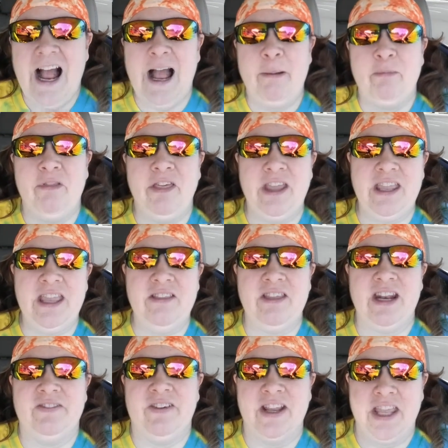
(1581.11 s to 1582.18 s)
I'm thinking
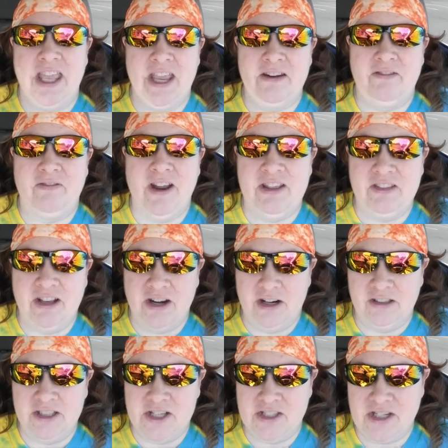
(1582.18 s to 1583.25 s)
that if I can't find the
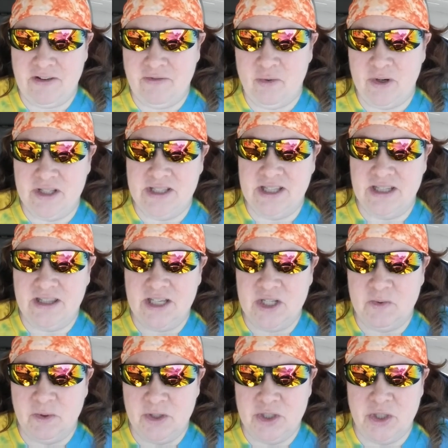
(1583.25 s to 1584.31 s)
garlic stuffed ones, that
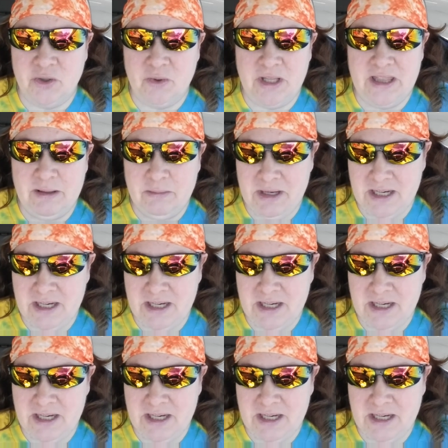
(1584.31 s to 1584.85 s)
these will do in the